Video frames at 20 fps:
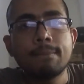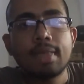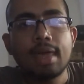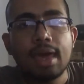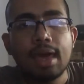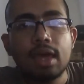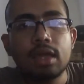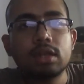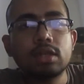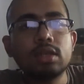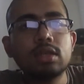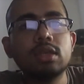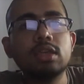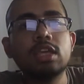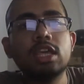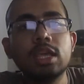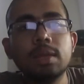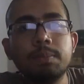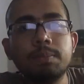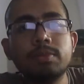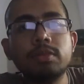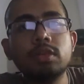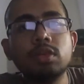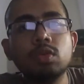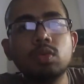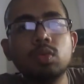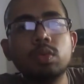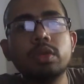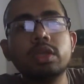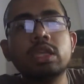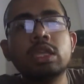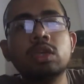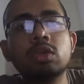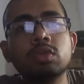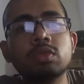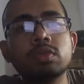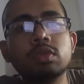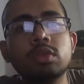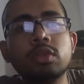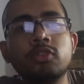and gives you
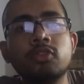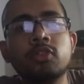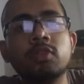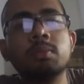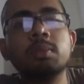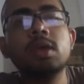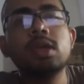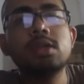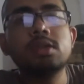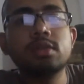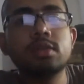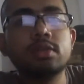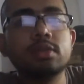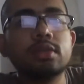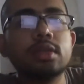useful information,